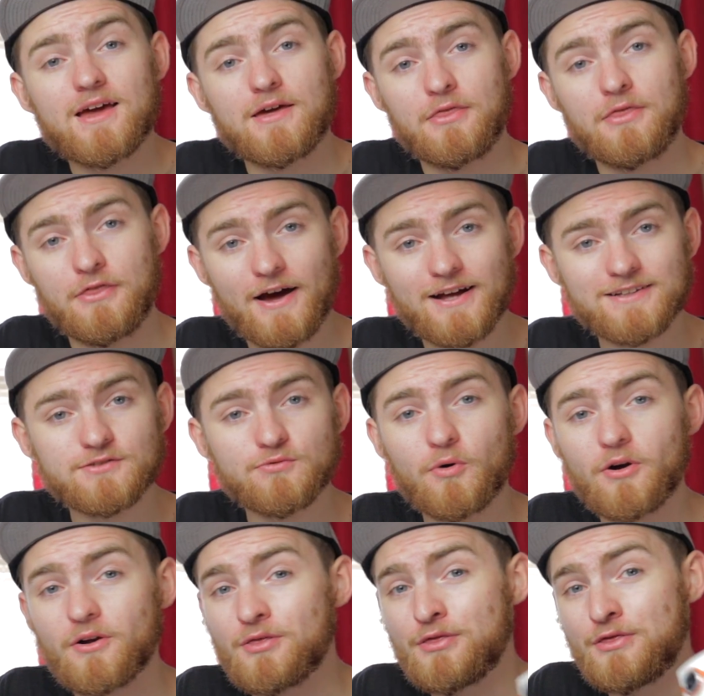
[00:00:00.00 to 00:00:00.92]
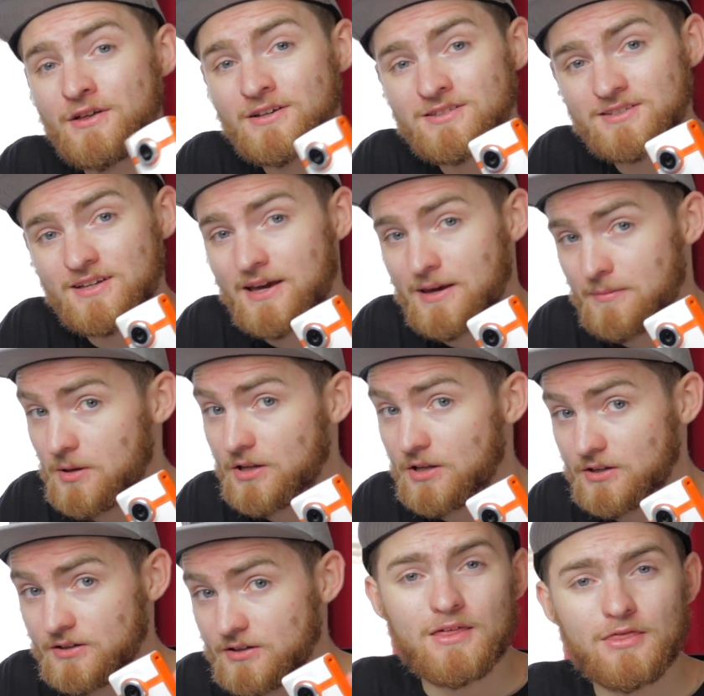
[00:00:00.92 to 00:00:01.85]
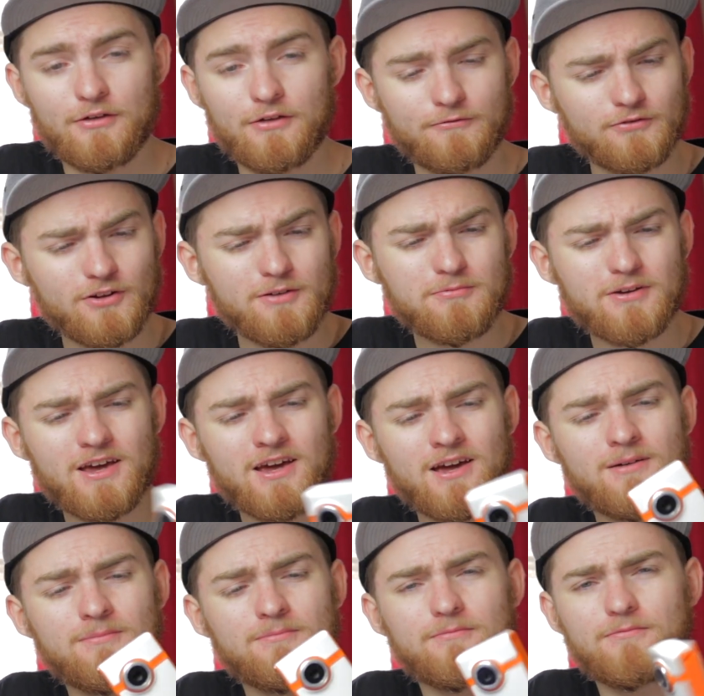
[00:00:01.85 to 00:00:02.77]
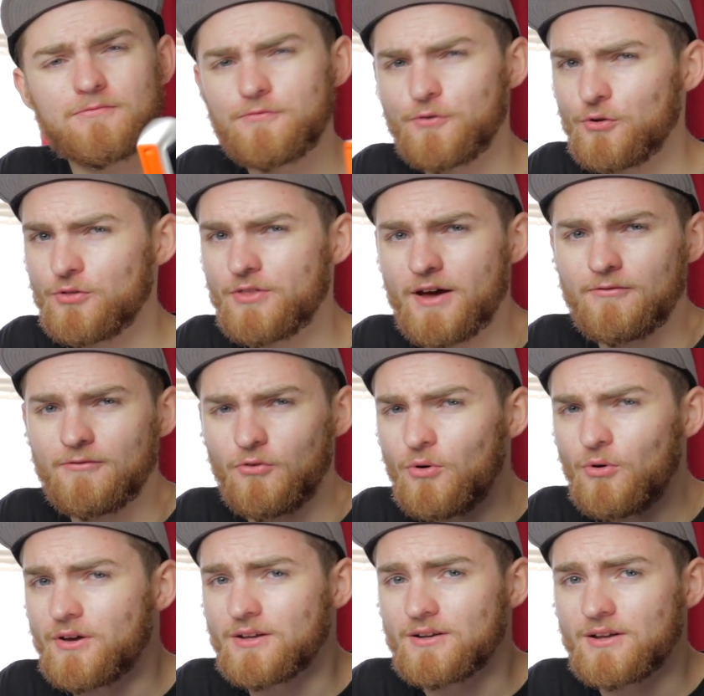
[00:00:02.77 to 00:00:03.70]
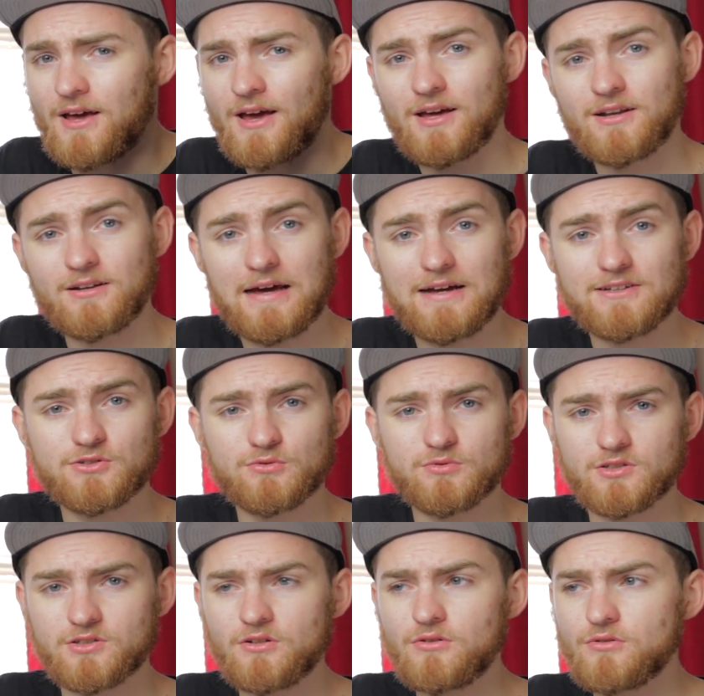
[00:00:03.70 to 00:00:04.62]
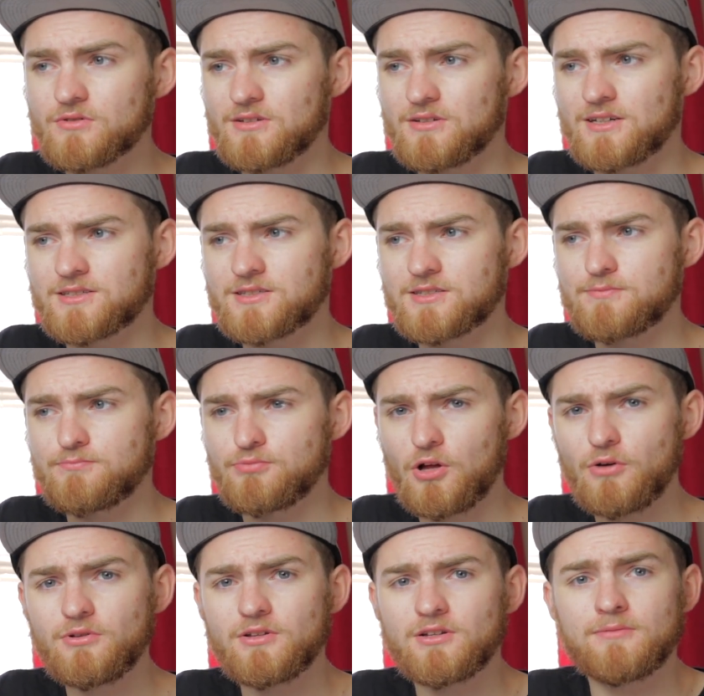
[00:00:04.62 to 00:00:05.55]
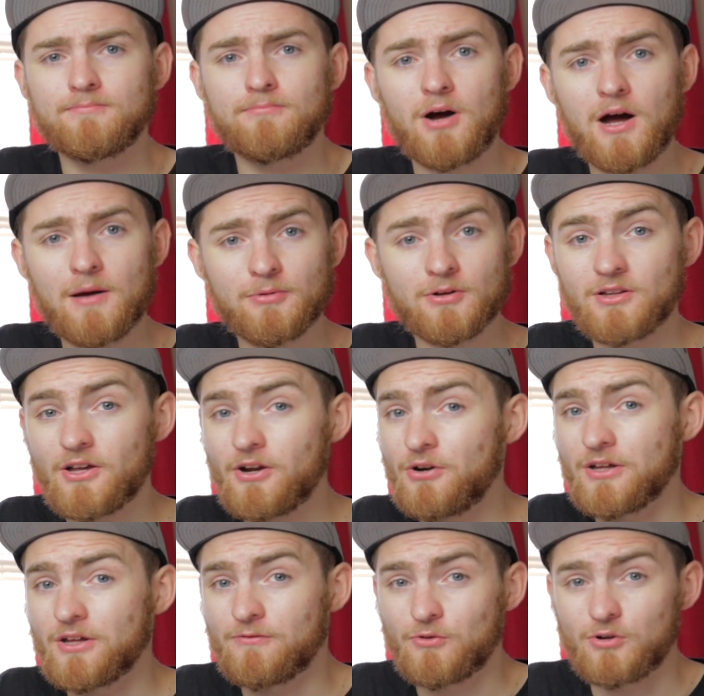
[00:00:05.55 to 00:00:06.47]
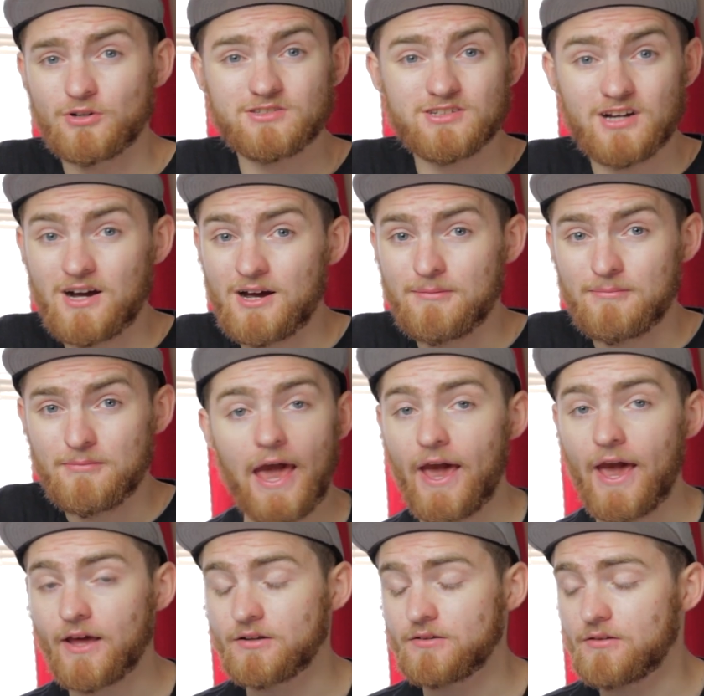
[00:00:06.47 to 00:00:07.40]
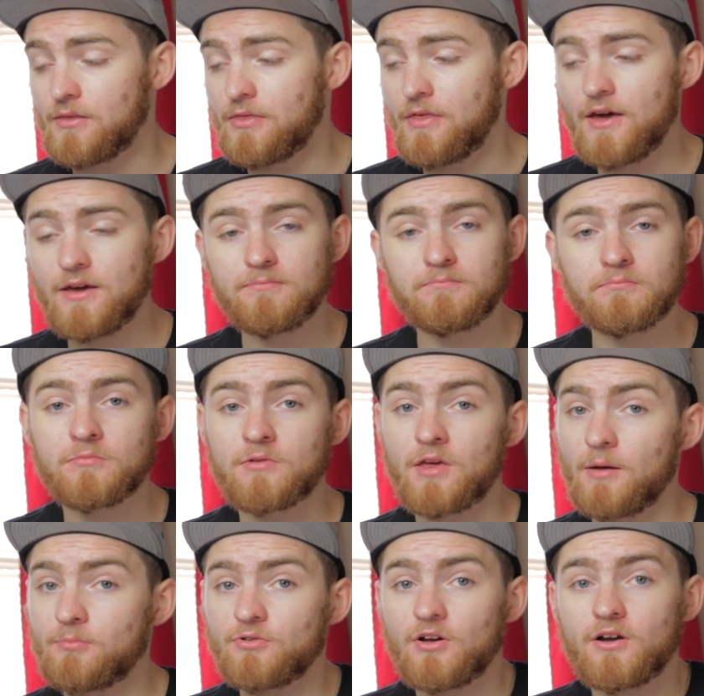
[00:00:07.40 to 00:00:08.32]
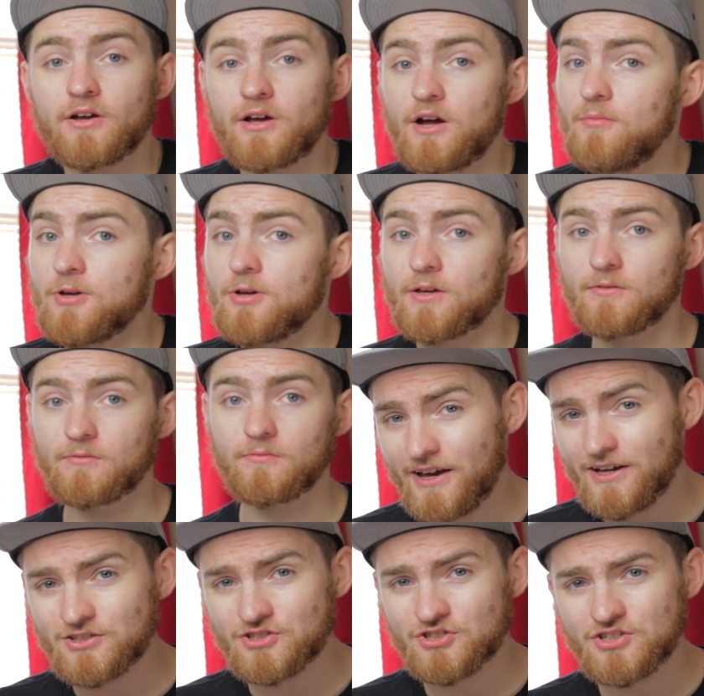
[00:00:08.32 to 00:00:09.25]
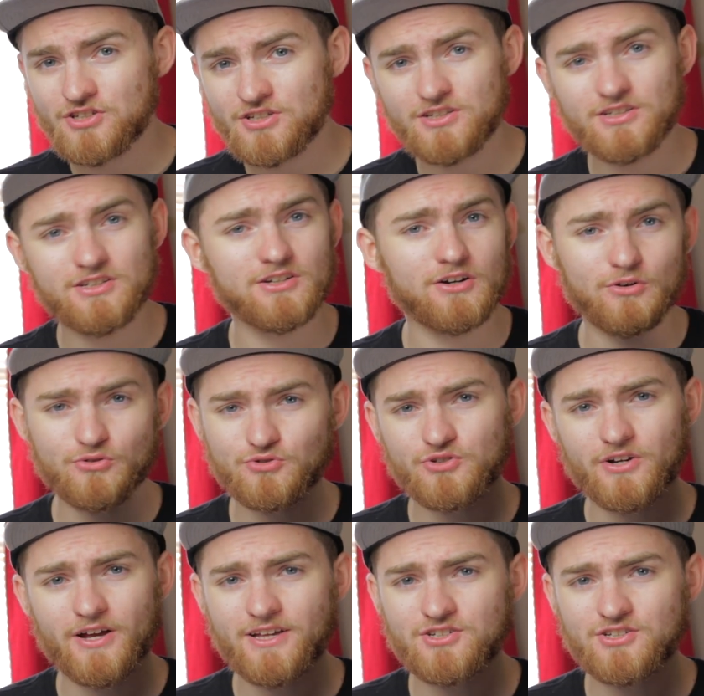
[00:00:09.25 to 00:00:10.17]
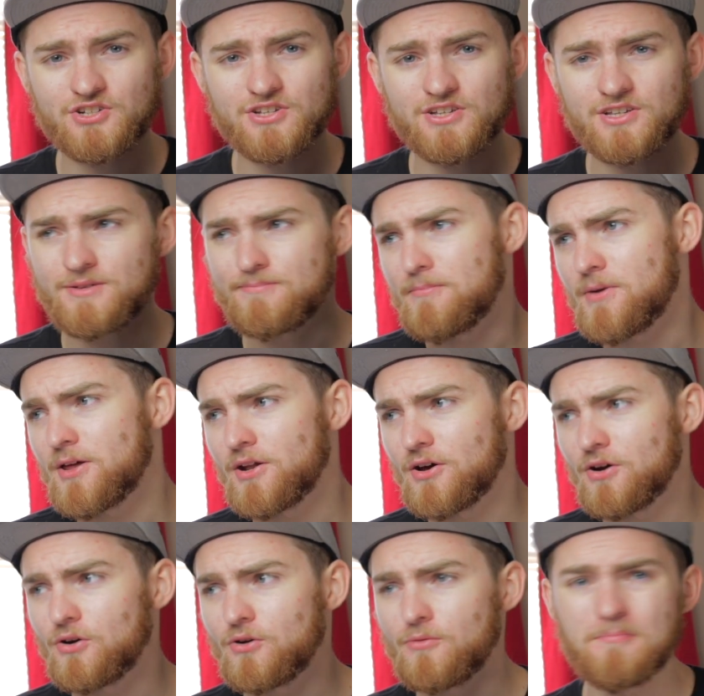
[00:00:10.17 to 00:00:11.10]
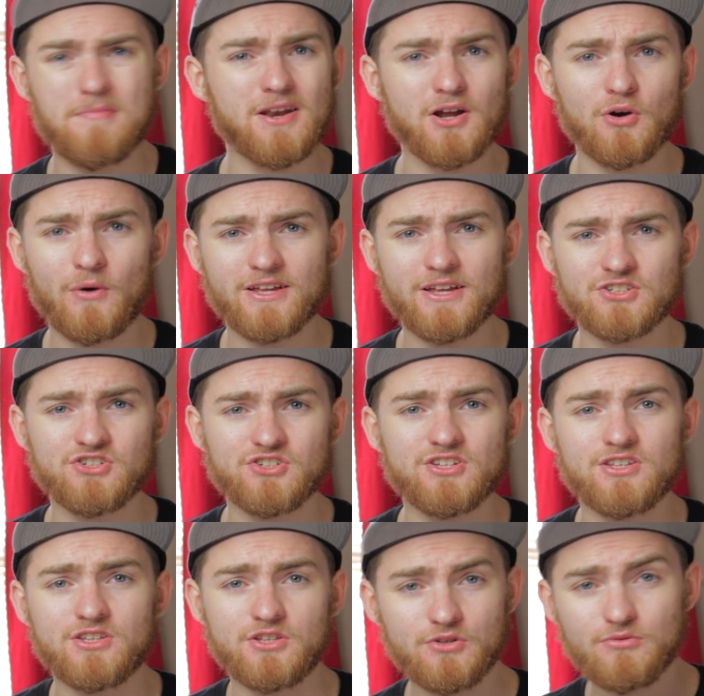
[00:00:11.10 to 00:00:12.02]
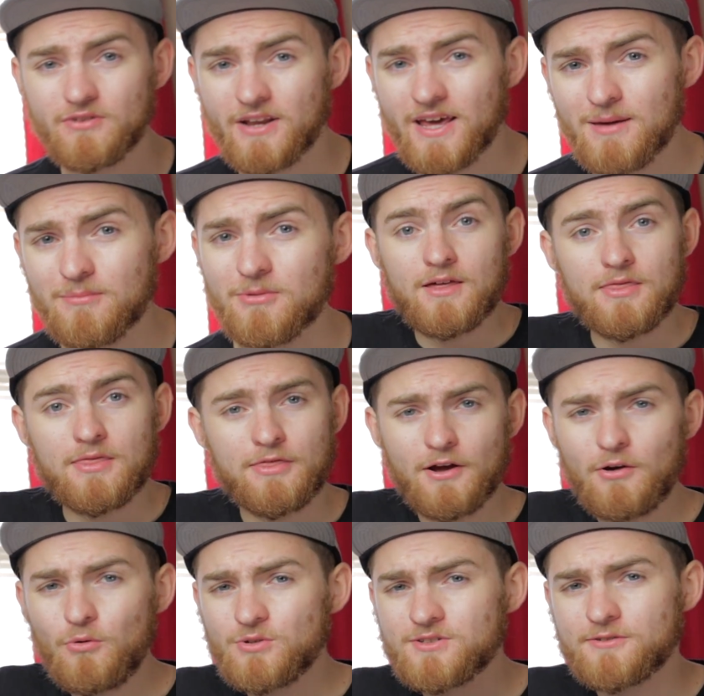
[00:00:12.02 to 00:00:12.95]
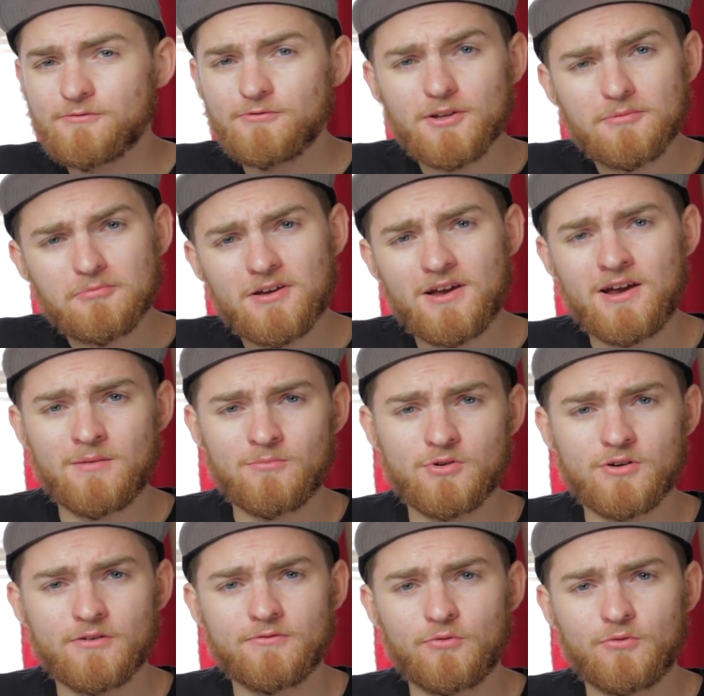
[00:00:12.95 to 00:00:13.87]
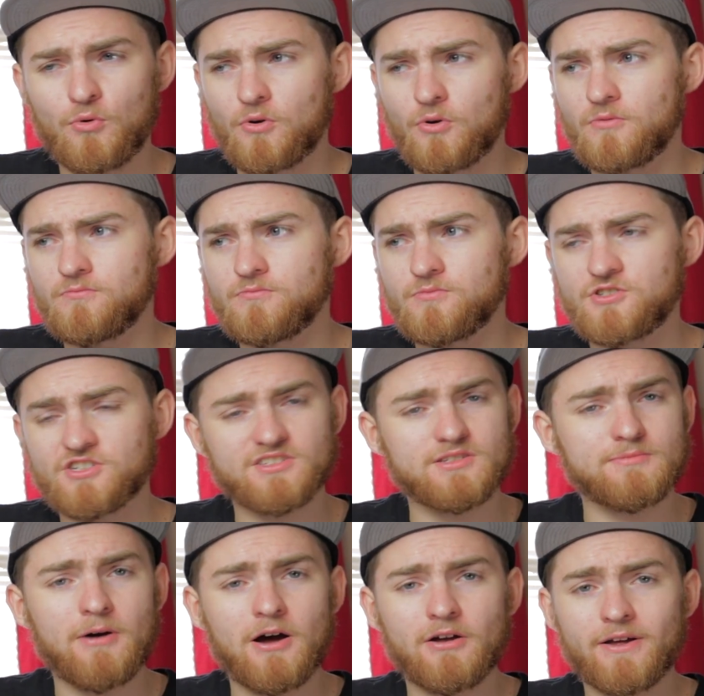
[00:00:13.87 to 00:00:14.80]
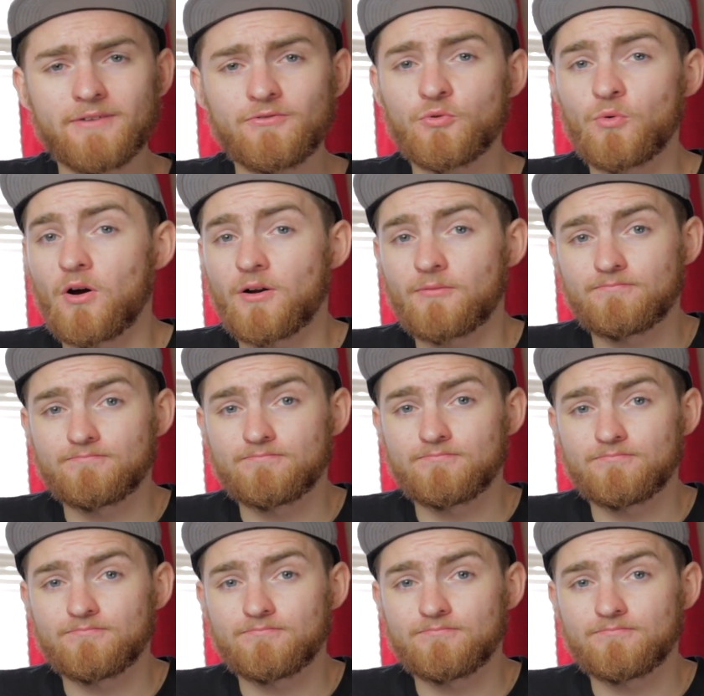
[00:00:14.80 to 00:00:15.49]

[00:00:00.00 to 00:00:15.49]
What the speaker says: That's where this came in. The flip cam filled that void, and as a result exploded in popularity for a time. And they kept on coming. HD, Ultra HD, Minnow HD, you name it. There was a flip camera for just about everyone.